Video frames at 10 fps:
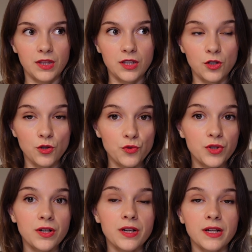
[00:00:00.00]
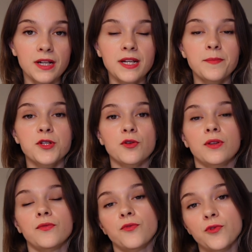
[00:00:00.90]
The lunar eclipse
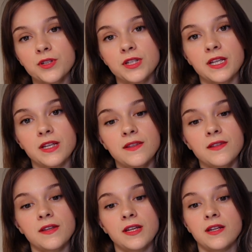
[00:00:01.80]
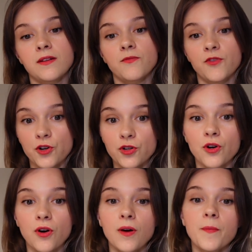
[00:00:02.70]
on the 14th in
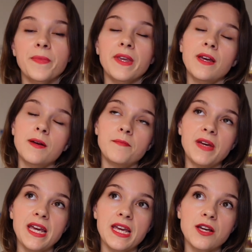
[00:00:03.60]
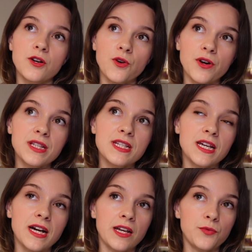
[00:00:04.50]
Virgo may
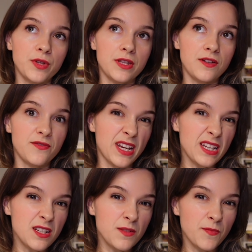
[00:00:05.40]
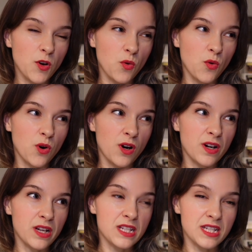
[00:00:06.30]
coincide with an event
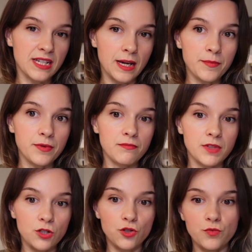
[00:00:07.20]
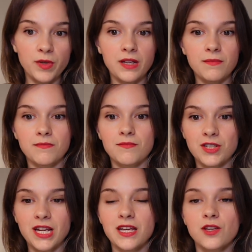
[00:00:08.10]
or a step that you may
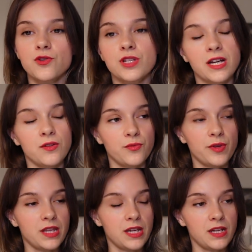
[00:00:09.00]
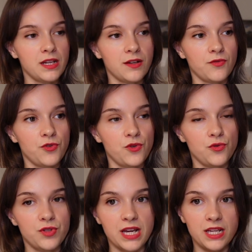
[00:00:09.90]
take yourself within a
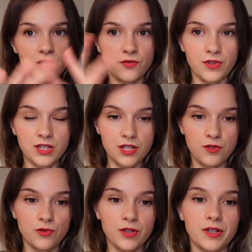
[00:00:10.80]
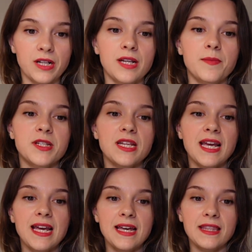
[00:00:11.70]
few days of this lunar eclipse
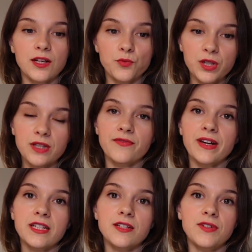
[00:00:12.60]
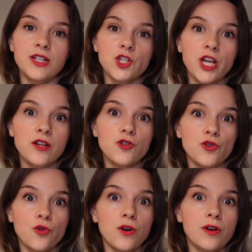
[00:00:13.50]
that will effectively change
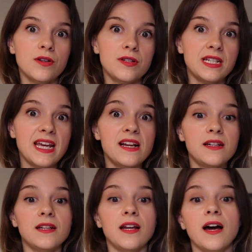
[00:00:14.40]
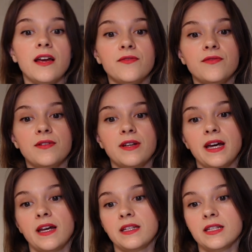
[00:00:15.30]
your daily life
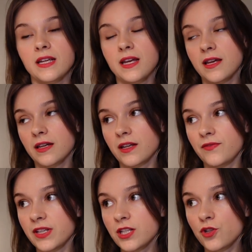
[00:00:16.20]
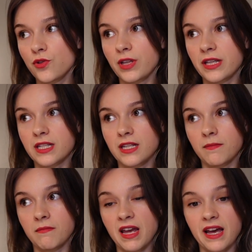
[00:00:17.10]
and convince you that
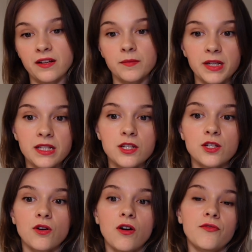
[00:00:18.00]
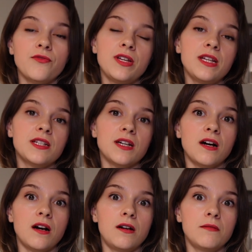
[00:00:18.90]
some elements of it
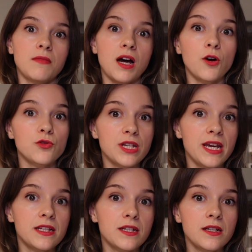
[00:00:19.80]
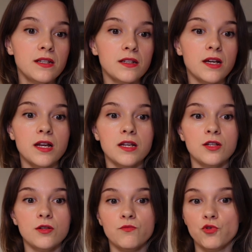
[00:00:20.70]
are outdated
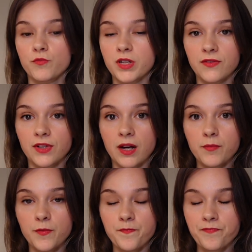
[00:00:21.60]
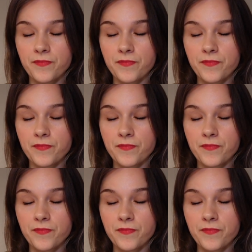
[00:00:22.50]
and should be given up.